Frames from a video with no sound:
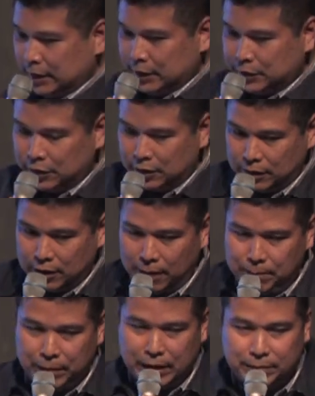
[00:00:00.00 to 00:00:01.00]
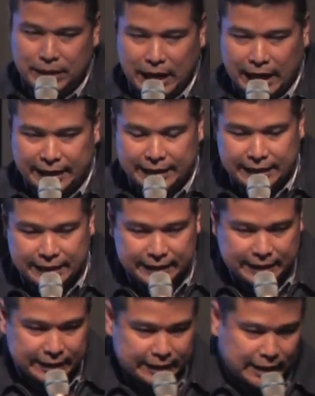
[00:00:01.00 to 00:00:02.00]
So the company behind
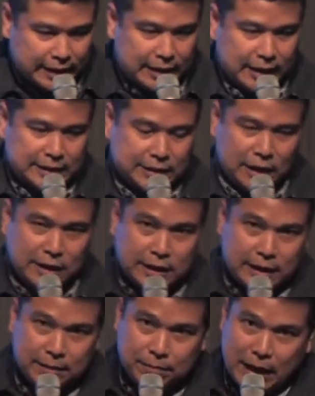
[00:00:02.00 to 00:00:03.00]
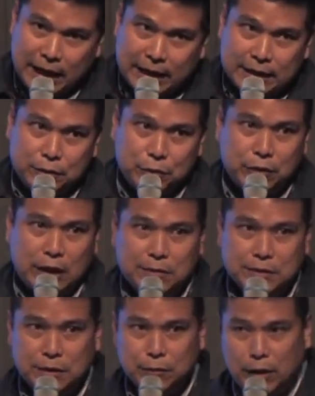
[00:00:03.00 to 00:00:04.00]
it, I started it back in
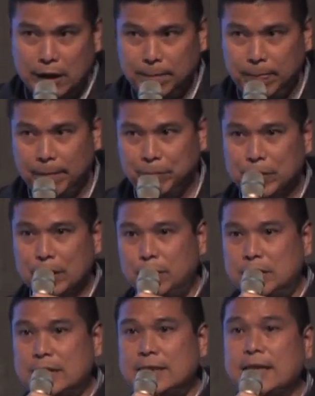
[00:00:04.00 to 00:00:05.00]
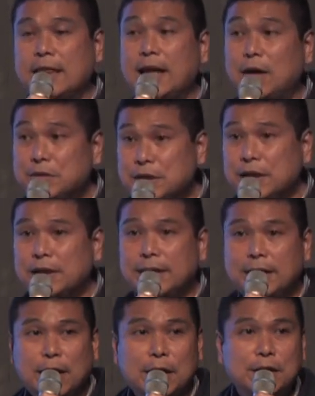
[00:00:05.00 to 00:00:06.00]
2001 with just
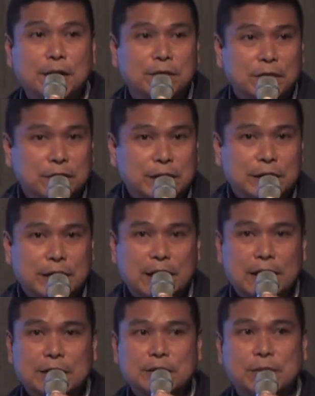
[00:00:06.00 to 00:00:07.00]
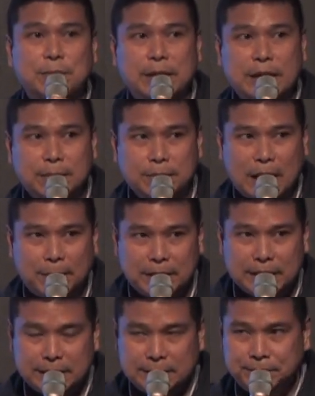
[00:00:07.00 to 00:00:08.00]
$1,350 of paid up
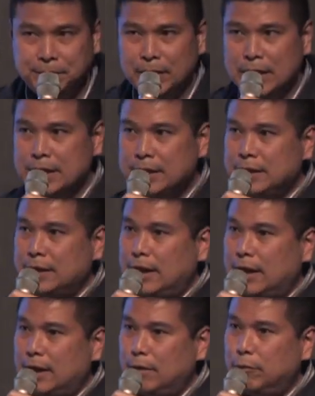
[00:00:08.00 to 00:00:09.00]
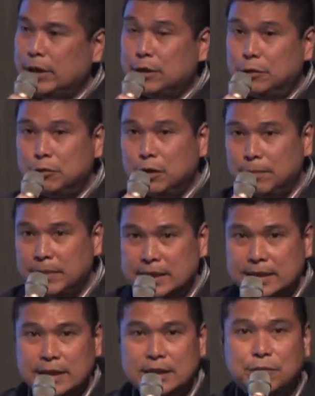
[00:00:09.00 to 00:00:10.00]
capital. We grew the
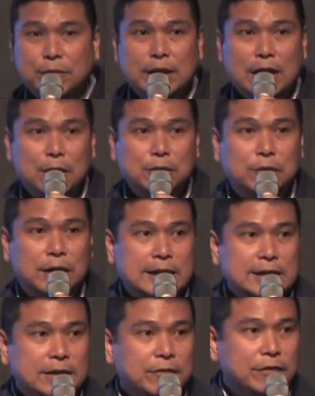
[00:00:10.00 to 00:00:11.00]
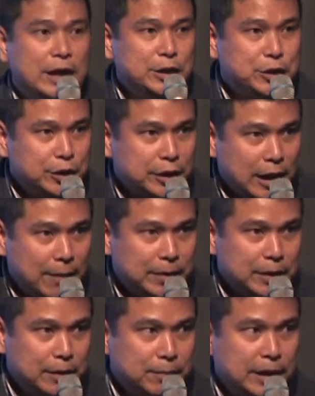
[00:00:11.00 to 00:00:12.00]
business without raising venture
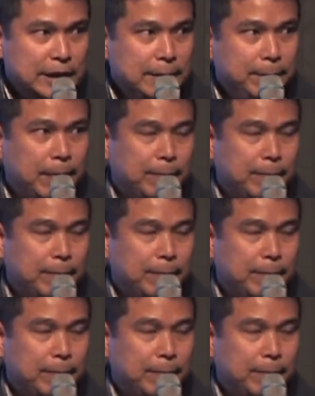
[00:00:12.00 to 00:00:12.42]
capital money,